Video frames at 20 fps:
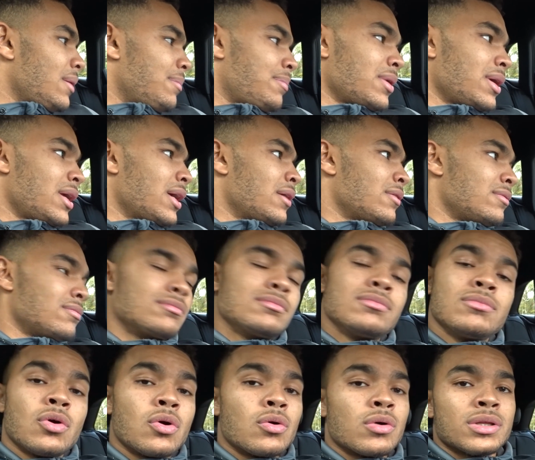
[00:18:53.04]
but yeah,
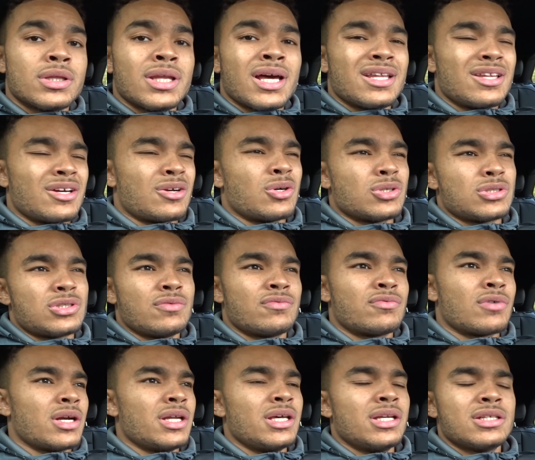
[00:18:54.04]
more on that, the cost of
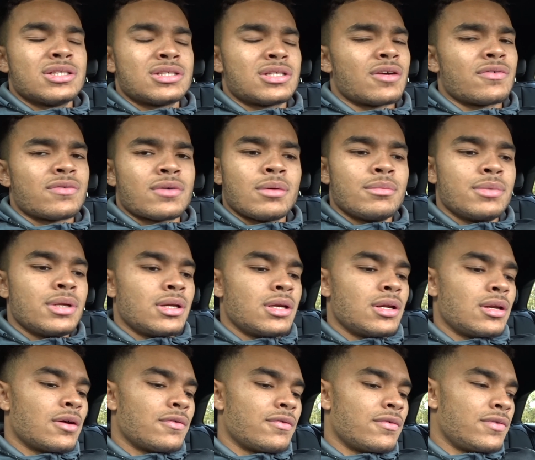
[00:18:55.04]
running and stuff, coming in
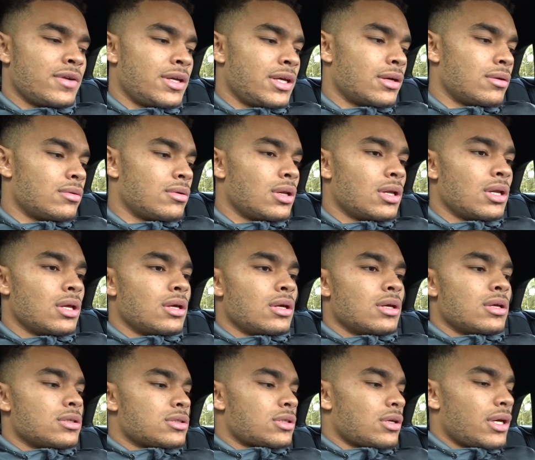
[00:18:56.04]
another video.
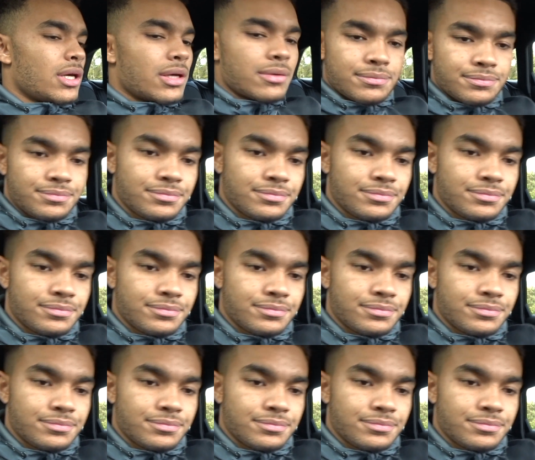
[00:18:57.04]
So yeah.